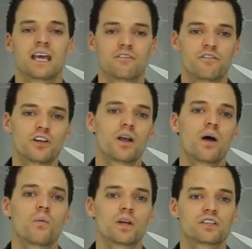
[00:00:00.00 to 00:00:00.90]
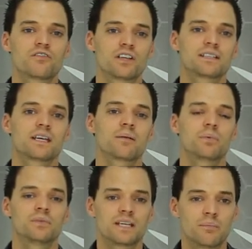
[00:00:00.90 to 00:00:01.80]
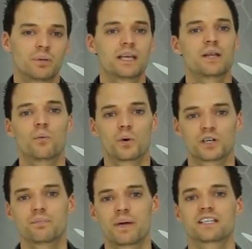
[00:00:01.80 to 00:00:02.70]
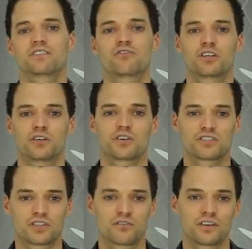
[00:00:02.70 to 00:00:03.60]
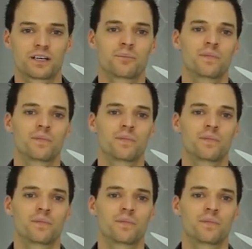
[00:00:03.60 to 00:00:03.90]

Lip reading: and figure out which fin template works best for your surfing.